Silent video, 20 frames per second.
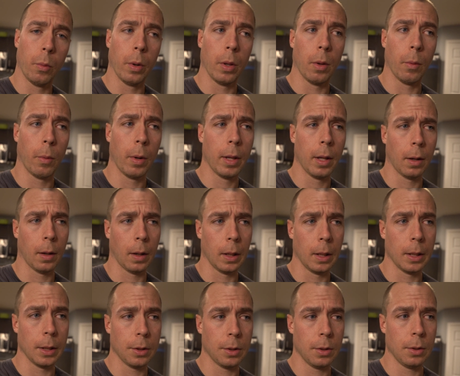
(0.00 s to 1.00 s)
where the weather
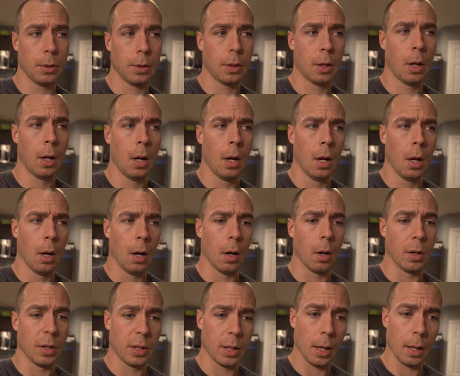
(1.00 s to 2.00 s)
conditions
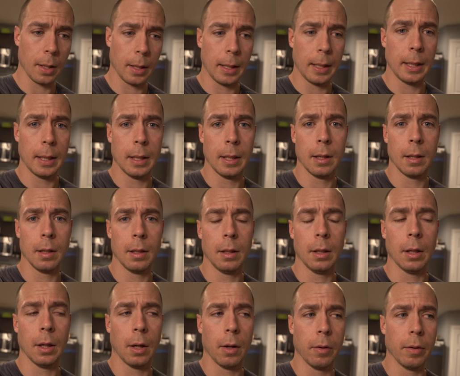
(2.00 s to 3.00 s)
are sunny.
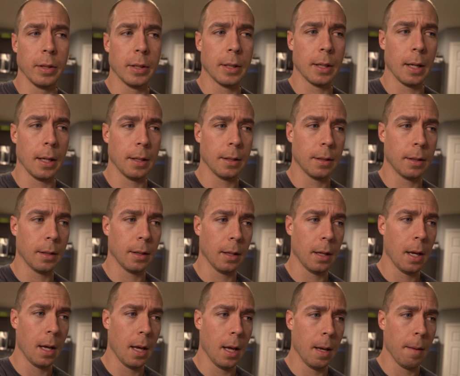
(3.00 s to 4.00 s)
You know, it's, it's,
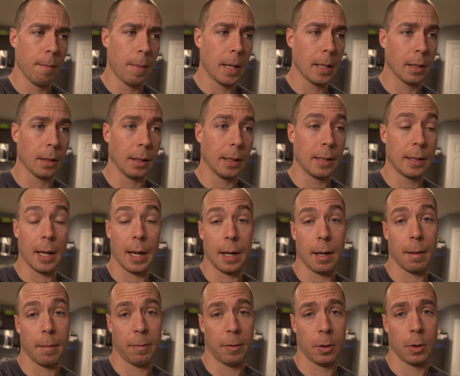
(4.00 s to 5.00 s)
basically setting
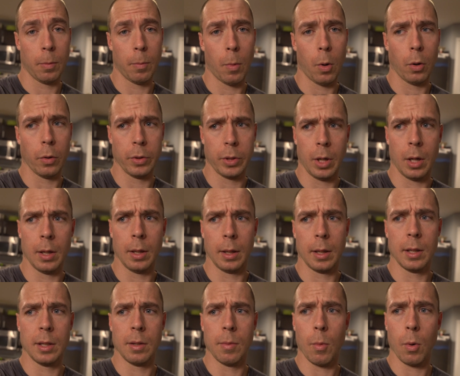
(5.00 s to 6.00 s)
up for tomorrow's hunt
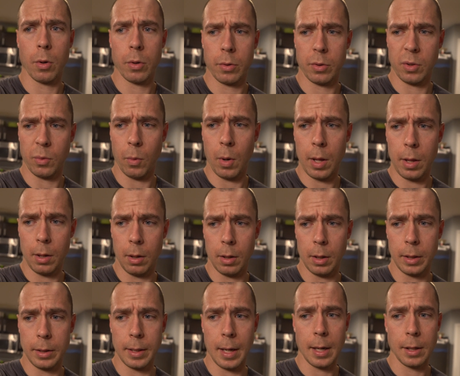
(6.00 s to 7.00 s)
because tomorrow's weather
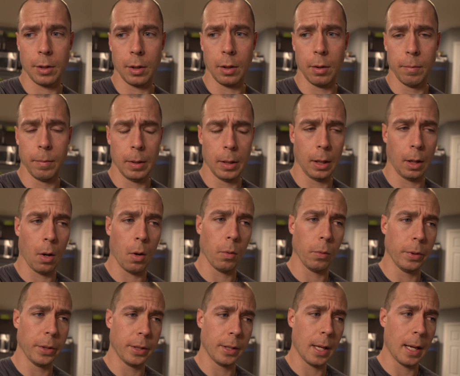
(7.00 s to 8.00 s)
is actually going to be the
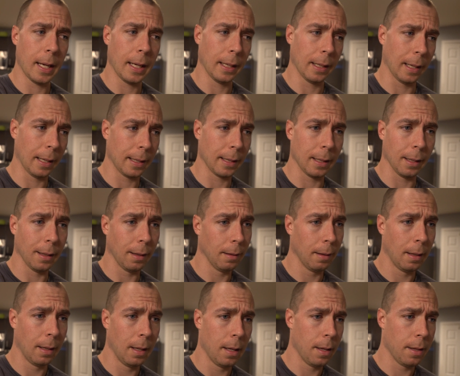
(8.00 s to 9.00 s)
coldest day in like the,
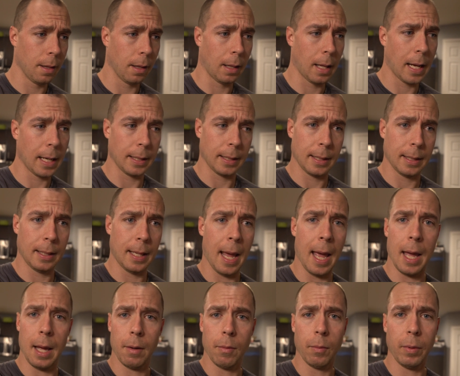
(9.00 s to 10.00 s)
the last
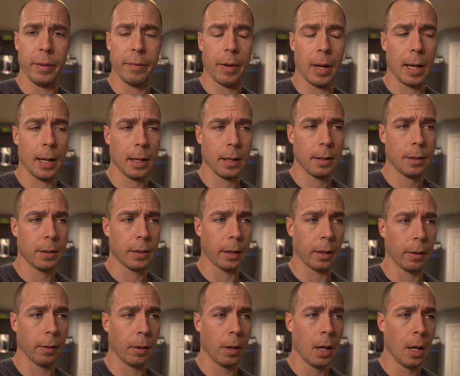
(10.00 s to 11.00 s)
10 we've had.
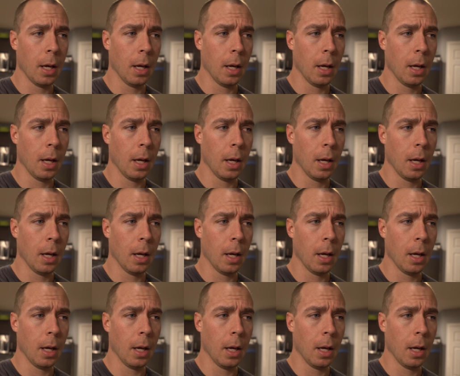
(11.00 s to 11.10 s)
So